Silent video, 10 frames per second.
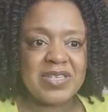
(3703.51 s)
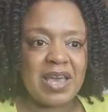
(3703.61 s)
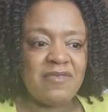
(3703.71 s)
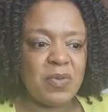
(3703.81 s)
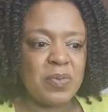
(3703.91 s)
to
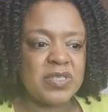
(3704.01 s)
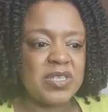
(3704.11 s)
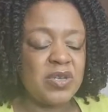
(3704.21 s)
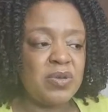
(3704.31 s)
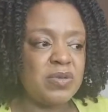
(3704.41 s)

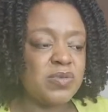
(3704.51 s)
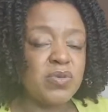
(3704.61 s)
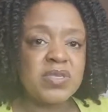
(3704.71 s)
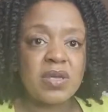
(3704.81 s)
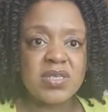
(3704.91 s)
everybody who's
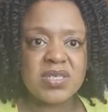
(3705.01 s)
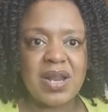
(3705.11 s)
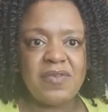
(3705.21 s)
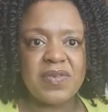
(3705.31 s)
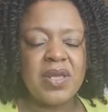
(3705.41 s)
also just
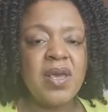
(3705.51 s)
left